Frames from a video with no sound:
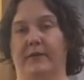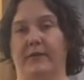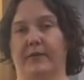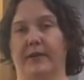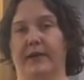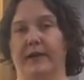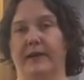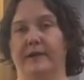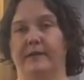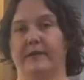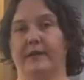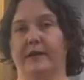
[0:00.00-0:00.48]

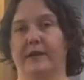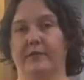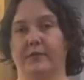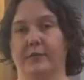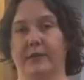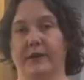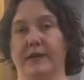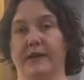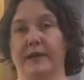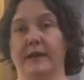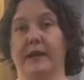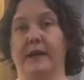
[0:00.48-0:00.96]
okay?
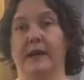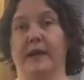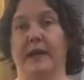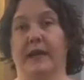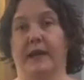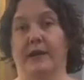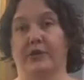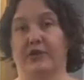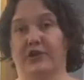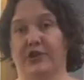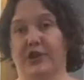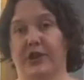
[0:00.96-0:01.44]
Because we
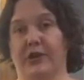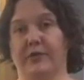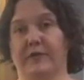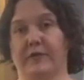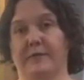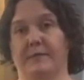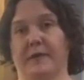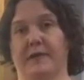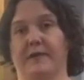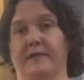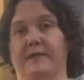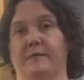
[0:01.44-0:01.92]
share
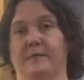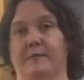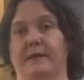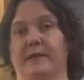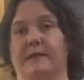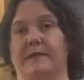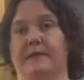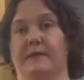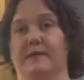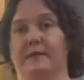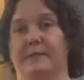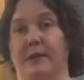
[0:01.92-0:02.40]

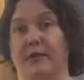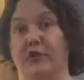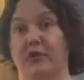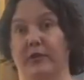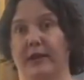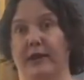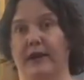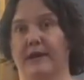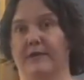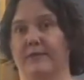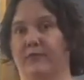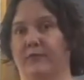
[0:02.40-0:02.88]
specimens,
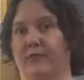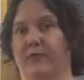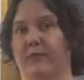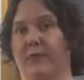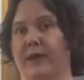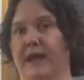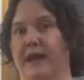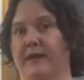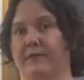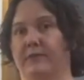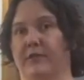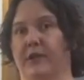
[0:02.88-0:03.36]
especially we
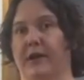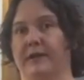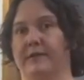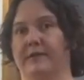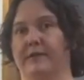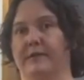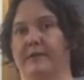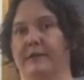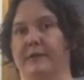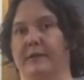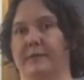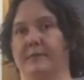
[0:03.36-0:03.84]
have lots of
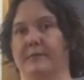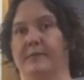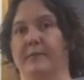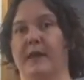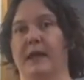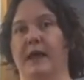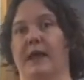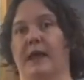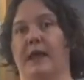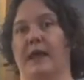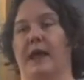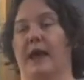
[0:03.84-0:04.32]
them,
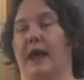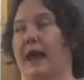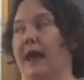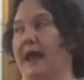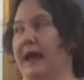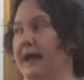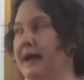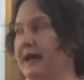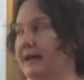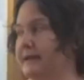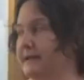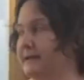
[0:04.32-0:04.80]

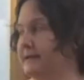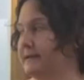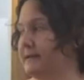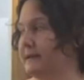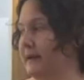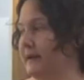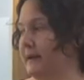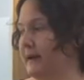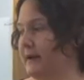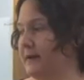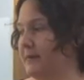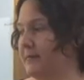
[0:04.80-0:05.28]
and
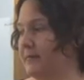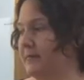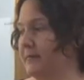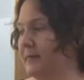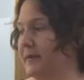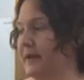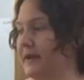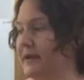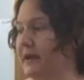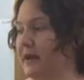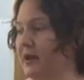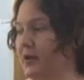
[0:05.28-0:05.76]

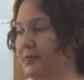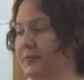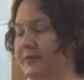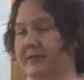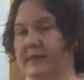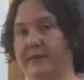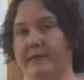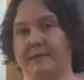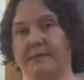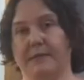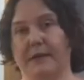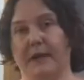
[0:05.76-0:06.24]
it helps
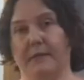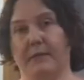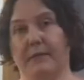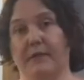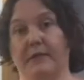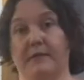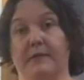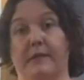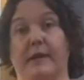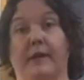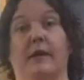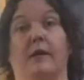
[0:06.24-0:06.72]
us be able
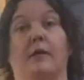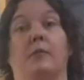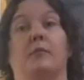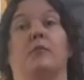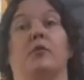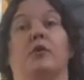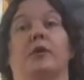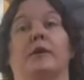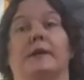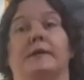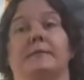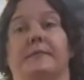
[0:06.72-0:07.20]
to tell
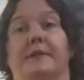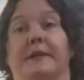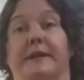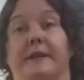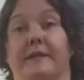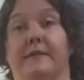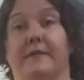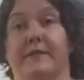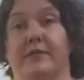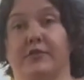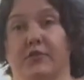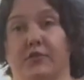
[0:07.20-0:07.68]
more
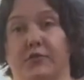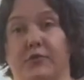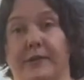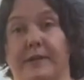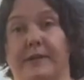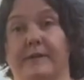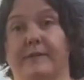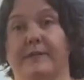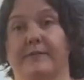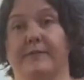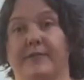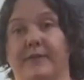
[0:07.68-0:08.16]
complete
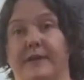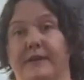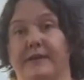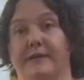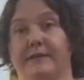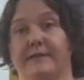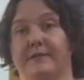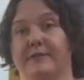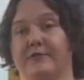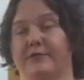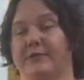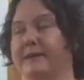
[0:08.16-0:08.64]
stories of the
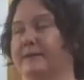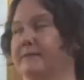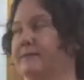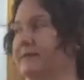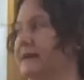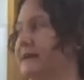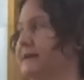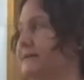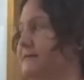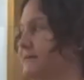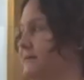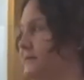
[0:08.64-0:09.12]
history of
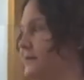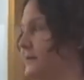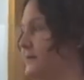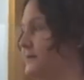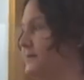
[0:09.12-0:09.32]
life.